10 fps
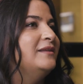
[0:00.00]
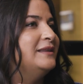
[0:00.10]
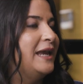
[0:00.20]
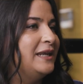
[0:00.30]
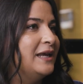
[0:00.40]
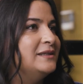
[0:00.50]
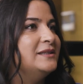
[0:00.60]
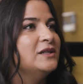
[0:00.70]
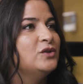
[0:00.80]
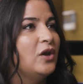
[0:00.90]
the data, the
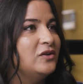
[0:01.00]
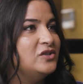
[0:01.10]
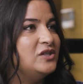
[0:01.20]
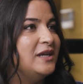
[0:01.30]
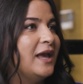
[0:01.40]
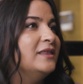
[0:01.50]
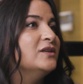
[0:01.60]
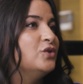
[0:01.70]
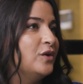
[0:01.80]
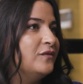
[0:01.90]
technology, and the
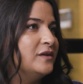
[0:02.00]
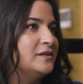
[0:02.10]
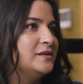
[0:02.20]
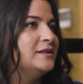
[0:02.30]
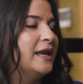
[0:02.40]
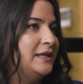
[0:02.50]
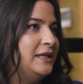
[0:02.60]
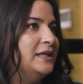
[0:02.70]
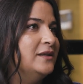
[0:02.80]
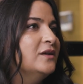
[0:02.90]
service they
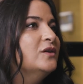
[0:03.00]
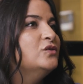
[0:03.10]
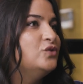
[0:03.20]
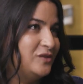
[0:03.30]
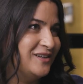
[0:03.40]
need to